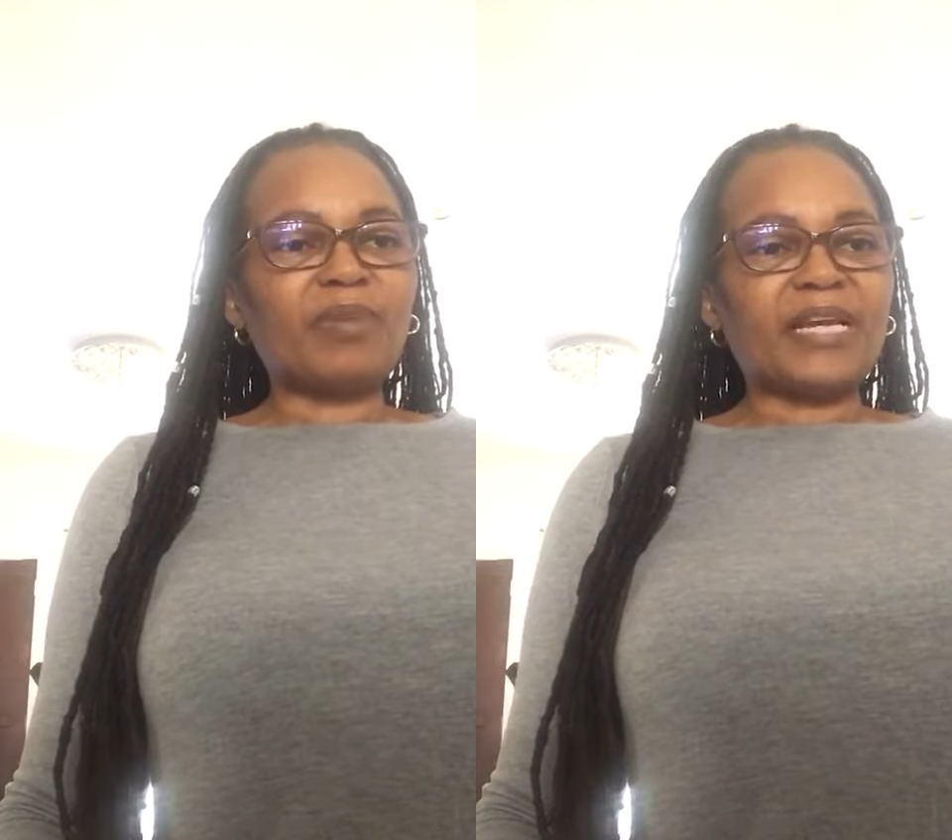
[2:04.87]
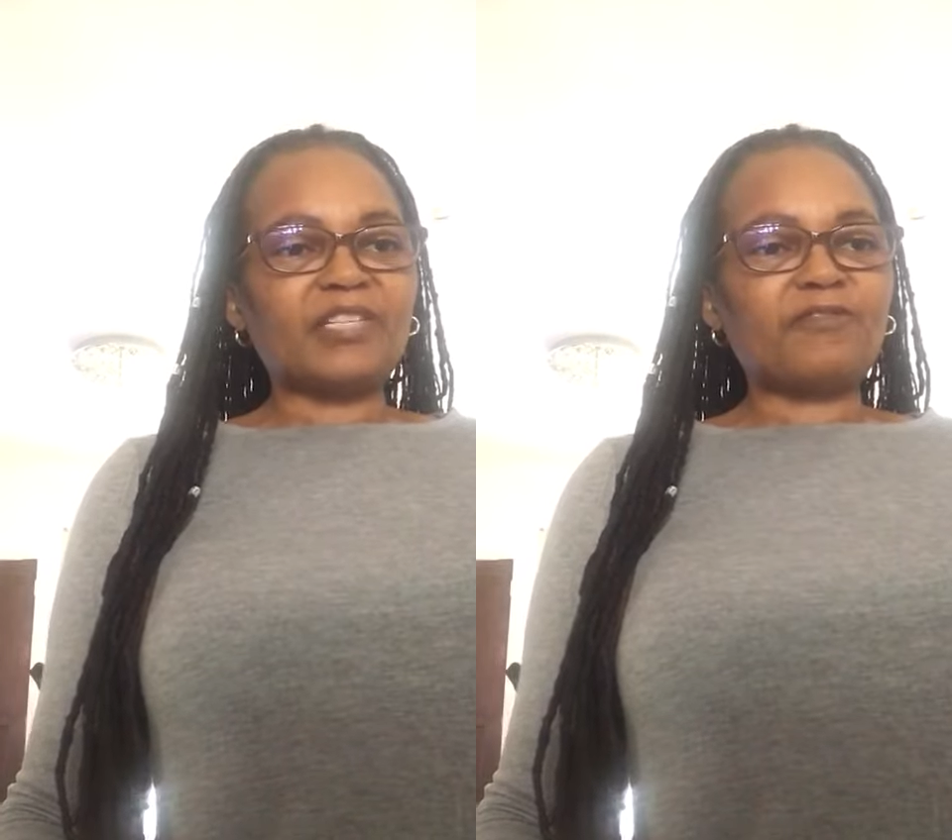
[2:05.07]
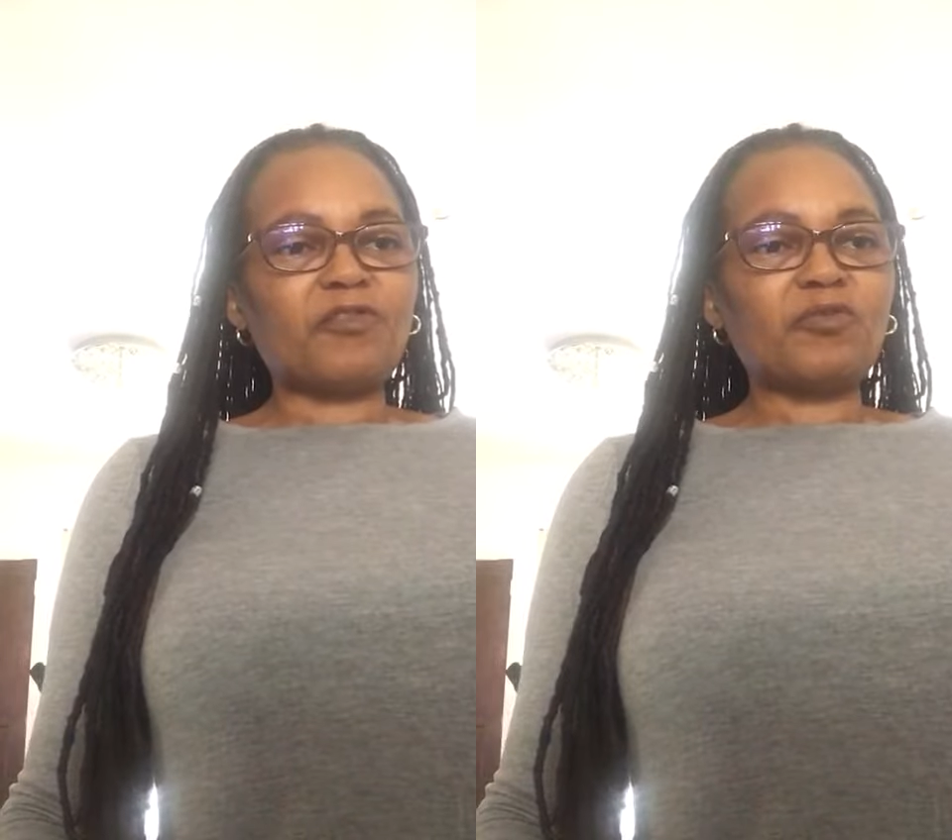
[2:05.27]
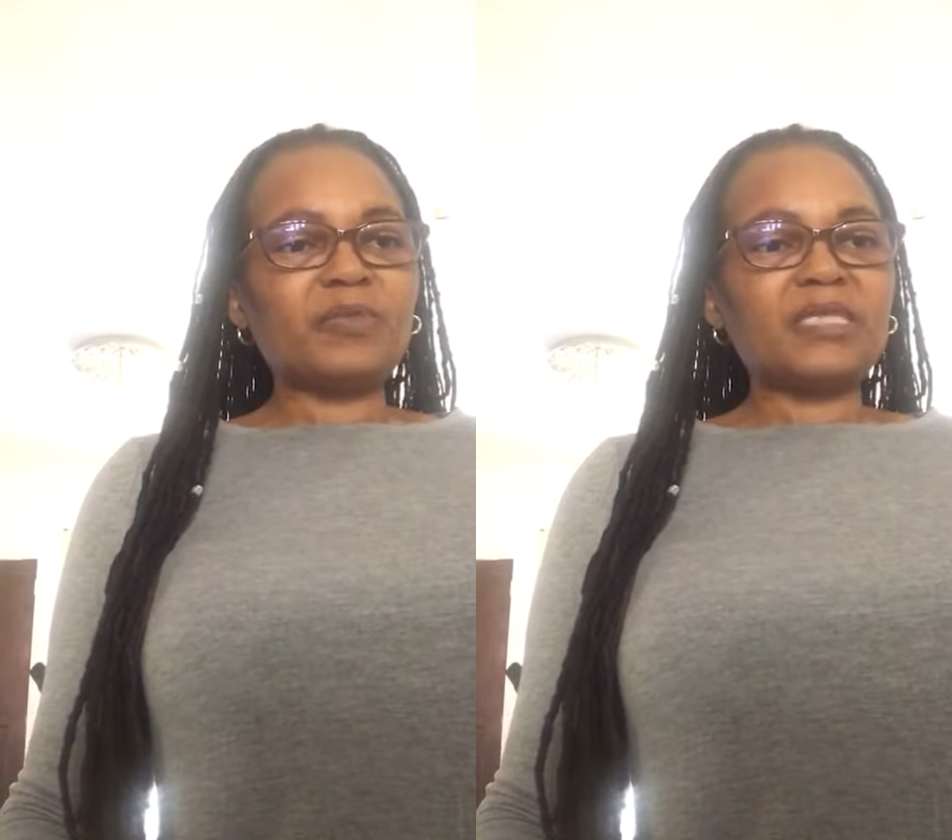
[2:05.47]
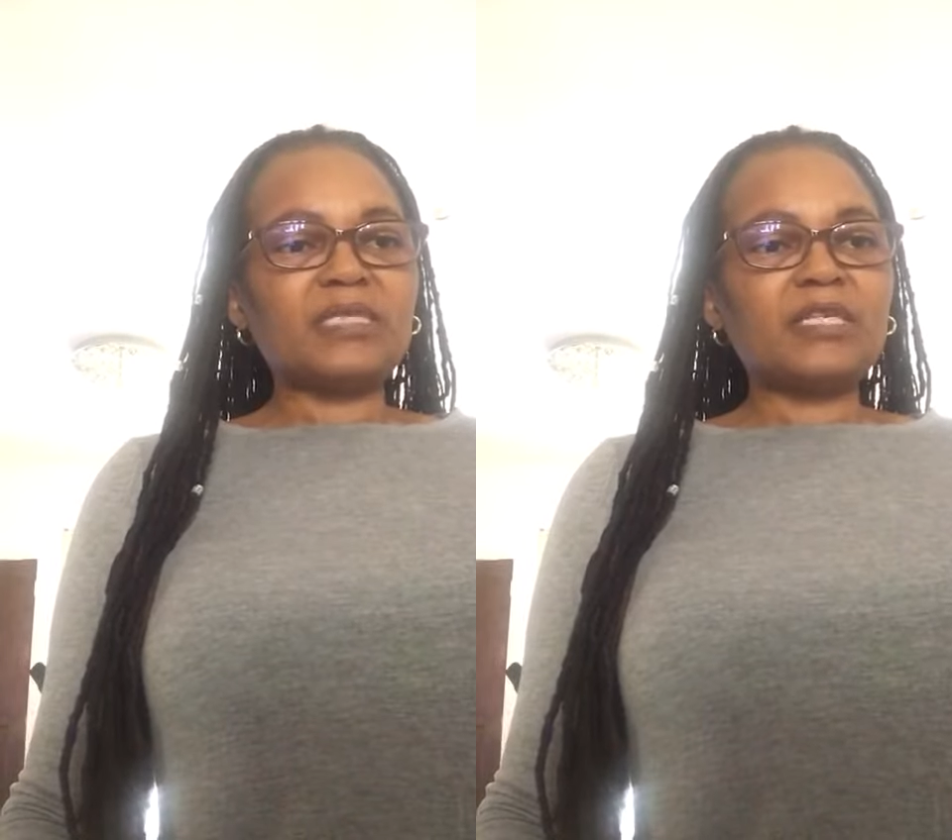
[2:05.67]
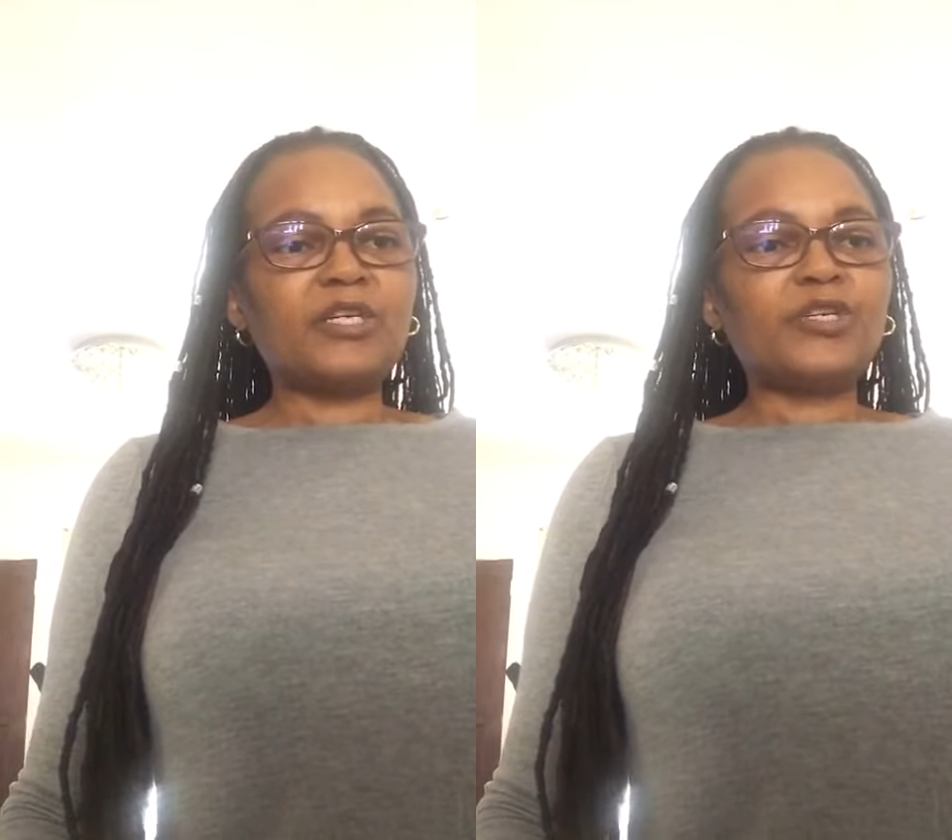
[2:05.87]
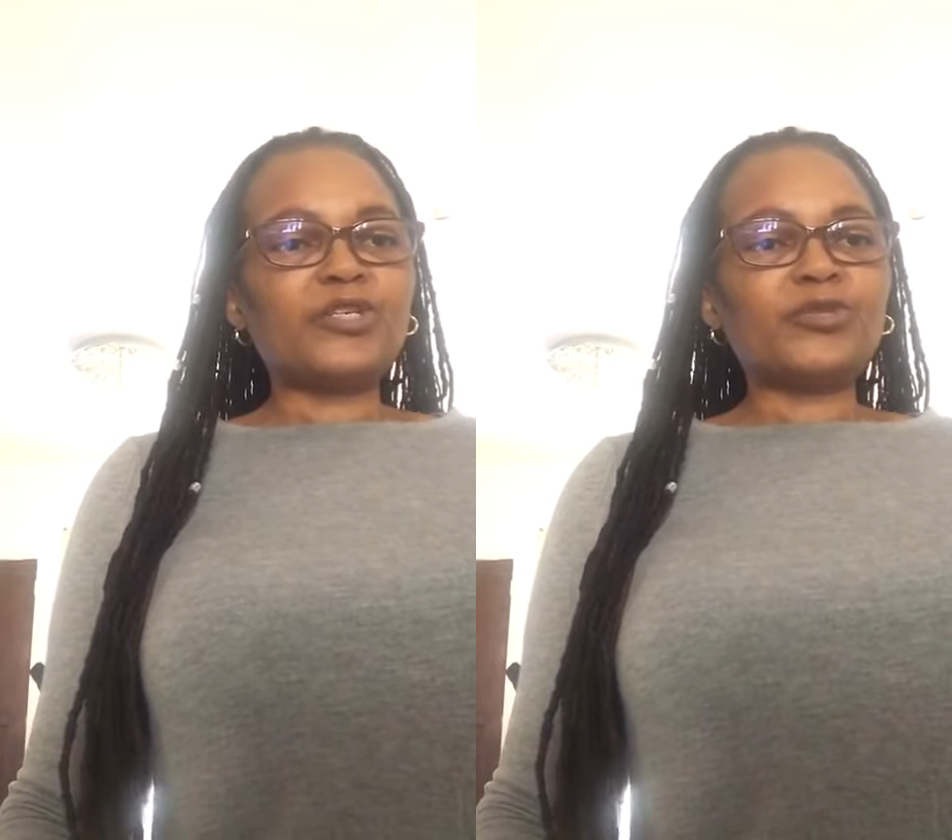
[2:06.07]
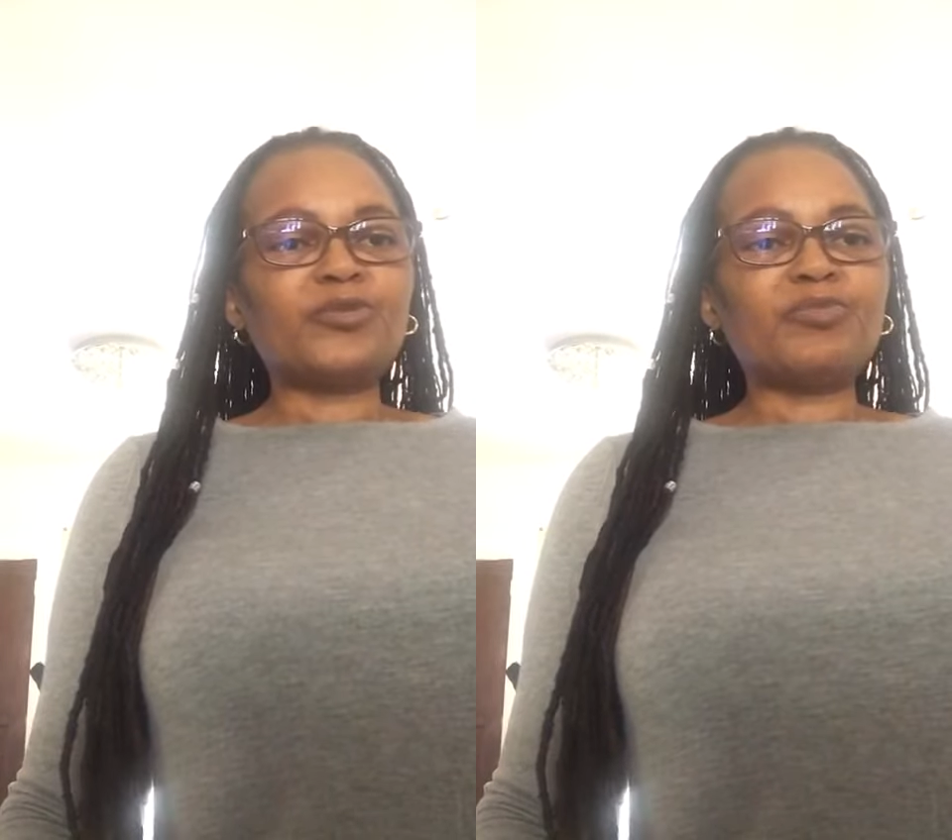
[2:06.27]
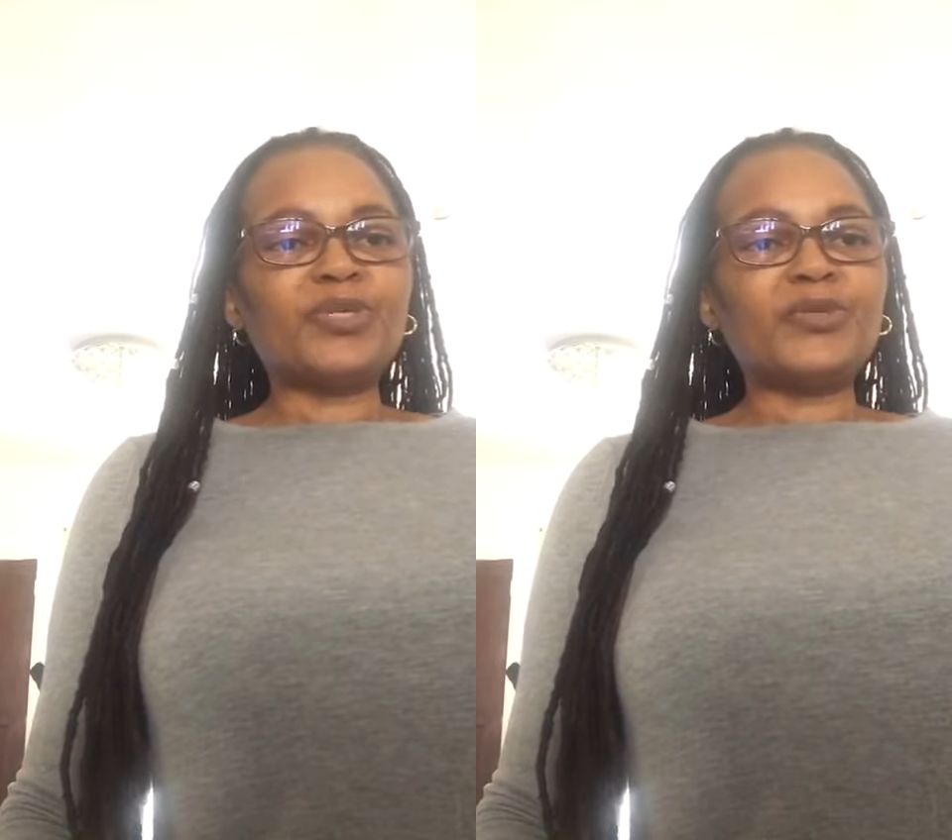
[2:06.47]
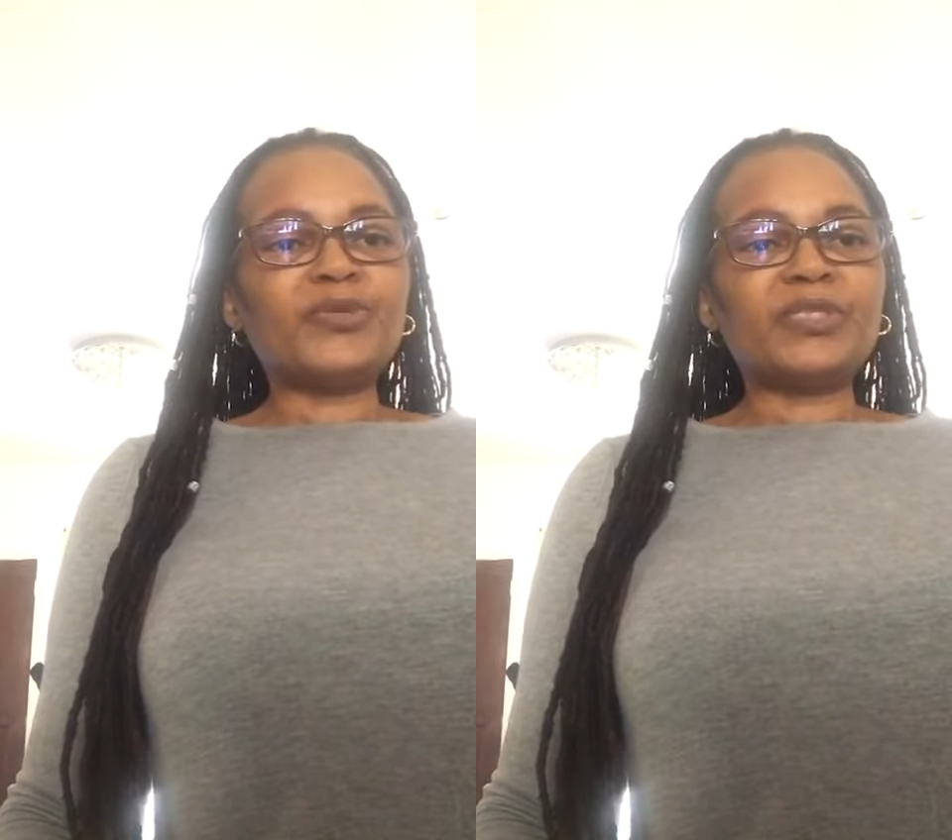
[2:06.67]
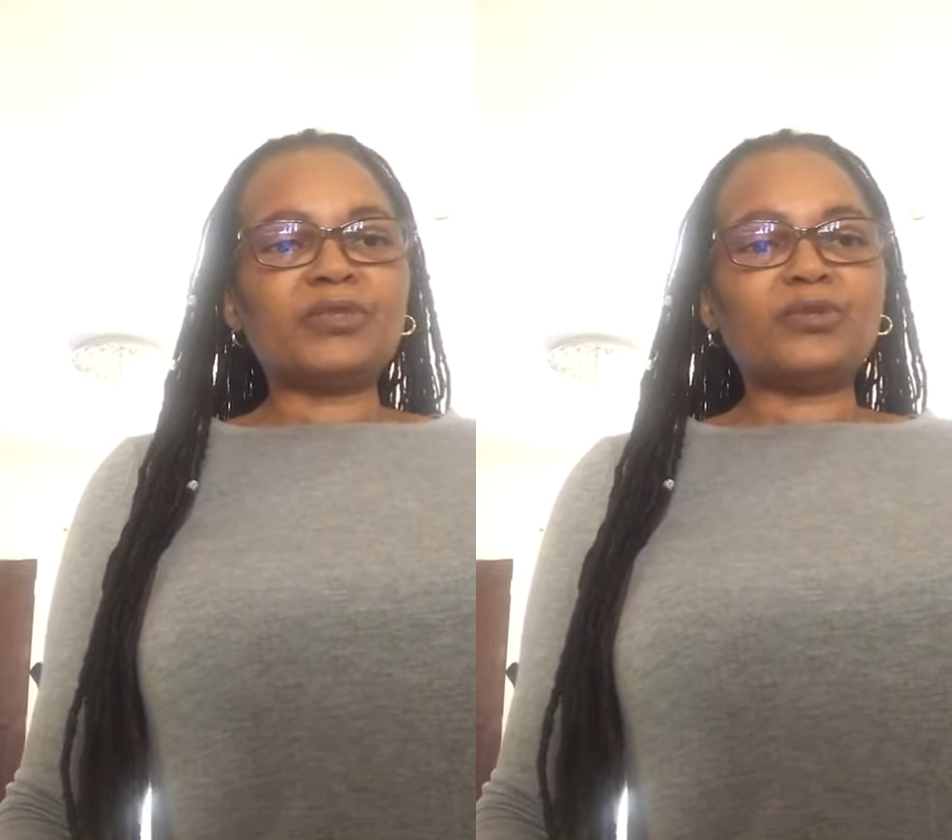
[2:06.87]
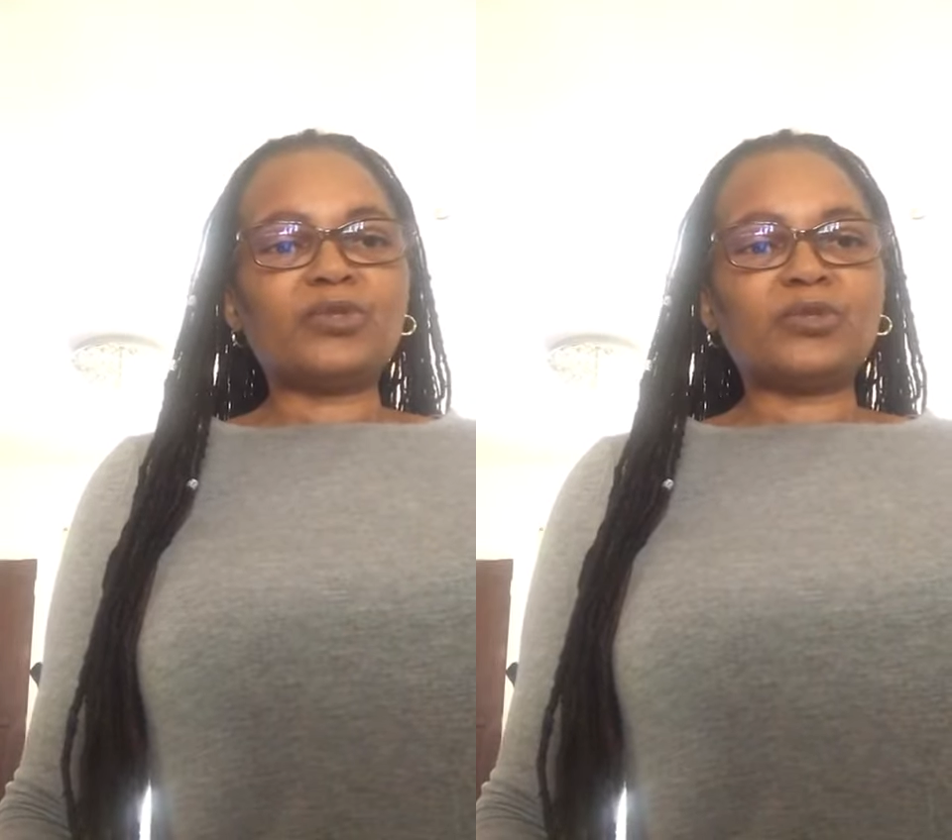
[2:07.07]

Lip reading: platforms should be used